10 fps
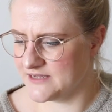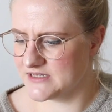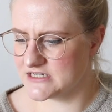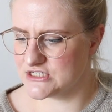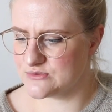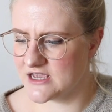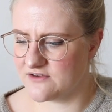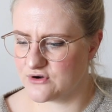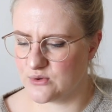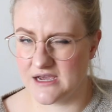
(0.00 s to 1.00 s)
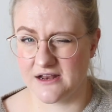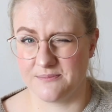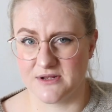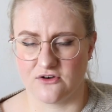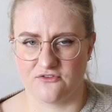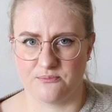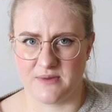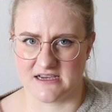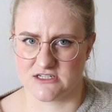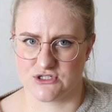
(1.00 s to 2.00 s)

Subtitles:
Because we have quite a bit of back